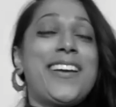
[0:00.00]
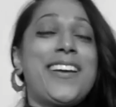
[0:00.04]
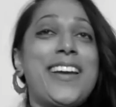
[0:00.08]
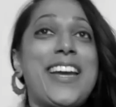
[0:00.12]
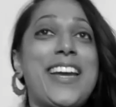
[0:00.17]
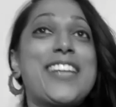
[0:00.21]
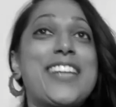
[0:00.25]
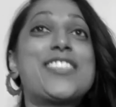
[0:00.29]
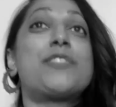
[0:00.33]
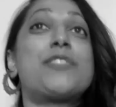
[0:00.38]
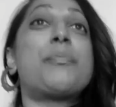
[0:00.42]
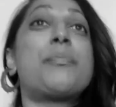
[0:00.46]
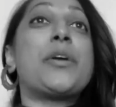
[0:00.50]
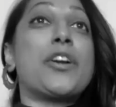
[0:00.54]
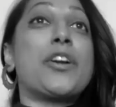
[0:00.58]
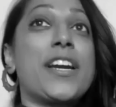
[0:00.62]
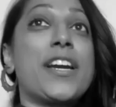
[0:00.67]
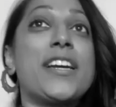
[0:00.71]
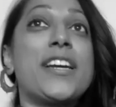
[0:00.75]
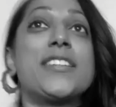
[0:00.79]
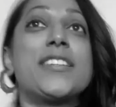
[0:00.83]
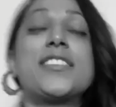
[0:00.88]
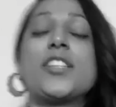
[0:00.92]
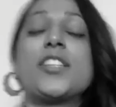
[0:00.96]

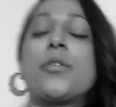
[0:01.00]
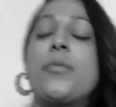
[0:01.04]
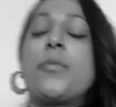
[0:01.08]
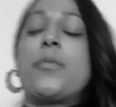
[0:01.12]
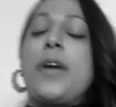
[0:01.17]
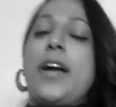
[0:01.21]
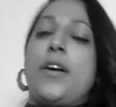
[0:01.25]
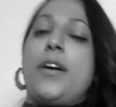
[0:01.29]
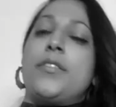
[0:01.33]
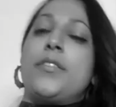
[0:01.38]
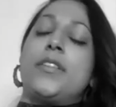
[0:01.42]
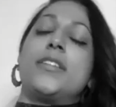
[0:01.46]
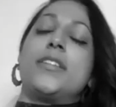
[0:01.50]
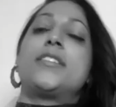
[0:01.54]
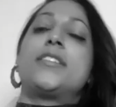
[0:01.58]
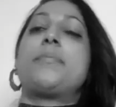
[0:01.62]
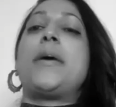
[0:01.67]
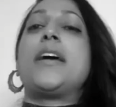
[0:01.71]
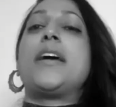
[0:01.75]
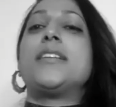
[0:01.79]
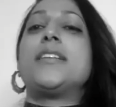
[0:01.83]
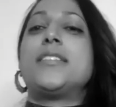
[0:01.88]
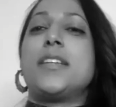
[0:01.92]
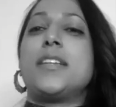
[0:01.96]
experience around this
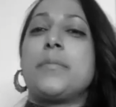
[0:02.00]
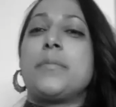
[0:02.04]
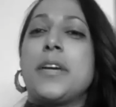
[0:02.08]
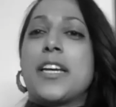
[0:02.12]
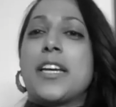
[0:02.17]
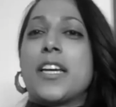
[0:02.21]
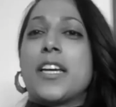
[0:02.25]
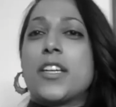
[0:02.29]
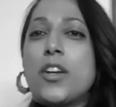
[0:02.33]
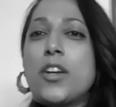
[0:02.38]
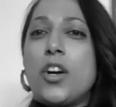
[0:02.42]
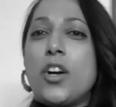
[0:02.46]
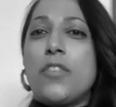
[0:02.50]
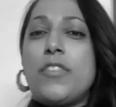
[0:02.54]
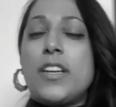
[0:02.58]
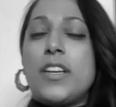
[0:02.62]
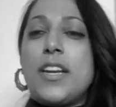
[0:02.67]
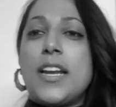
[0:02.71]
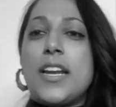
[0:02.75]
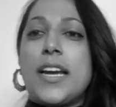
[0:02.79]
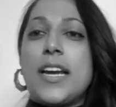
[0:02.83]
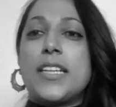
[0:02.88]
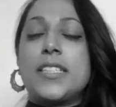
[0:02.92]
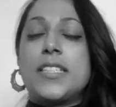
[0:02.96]
pandemic and
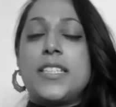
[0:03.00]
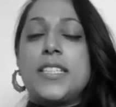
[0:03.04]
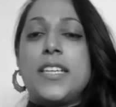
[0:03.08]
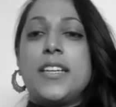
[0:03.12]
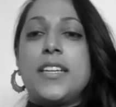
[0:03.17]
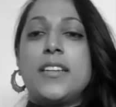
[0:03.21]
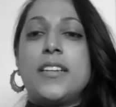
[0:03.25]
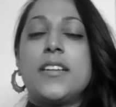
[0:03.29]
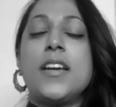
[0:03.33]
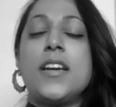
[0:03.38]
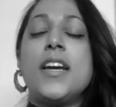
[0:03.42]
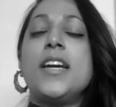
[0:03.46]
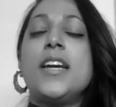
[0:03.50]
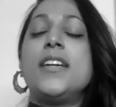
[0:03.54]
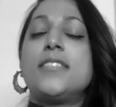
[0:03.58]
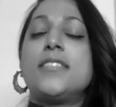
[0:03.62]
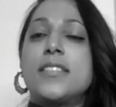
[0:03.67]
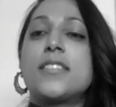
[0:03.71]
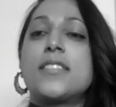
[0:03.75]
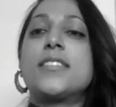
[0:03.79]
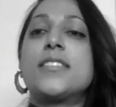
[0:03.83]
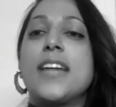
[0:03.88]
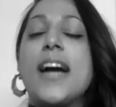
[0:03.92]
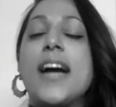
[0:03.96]
COVID-19 is
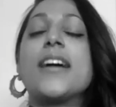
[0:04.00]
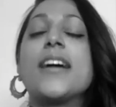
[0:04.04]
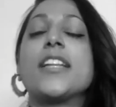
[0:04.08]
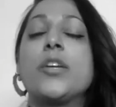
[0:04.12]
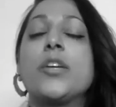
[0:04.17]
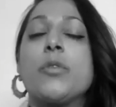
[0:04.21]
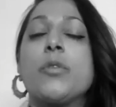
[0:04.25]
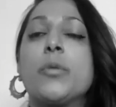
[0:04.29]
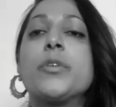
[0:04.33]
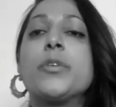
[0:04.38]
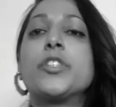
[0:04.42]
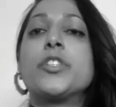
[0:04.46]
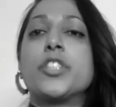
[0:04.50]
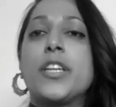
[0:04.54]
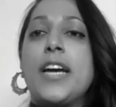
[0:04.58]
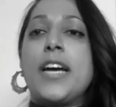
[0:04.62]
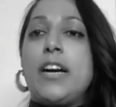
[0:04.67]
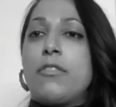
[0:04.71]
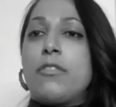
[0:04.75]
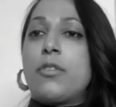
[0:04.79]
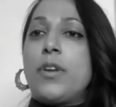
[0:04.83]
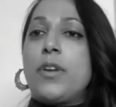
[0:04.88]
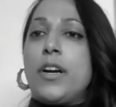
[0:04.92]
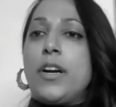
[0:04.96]
exactly what we should
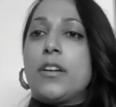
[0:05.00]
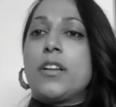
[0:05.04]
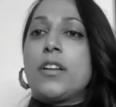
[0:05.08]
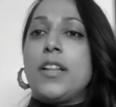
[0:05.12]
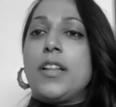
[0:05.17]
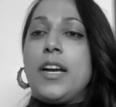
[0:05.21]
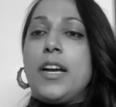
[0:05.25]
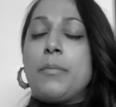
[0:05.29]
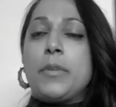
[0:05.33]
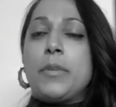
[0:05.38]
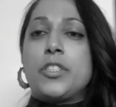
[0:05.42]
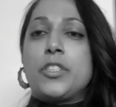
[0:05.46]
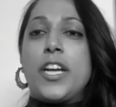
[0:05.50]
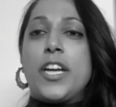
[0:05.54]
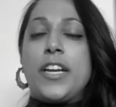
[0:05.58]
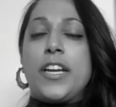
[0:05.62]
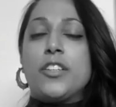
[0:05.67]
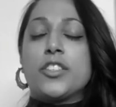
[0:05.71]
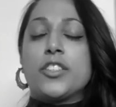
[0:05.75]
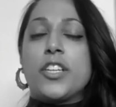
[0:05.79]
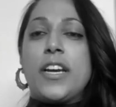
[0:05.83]
have around climate change.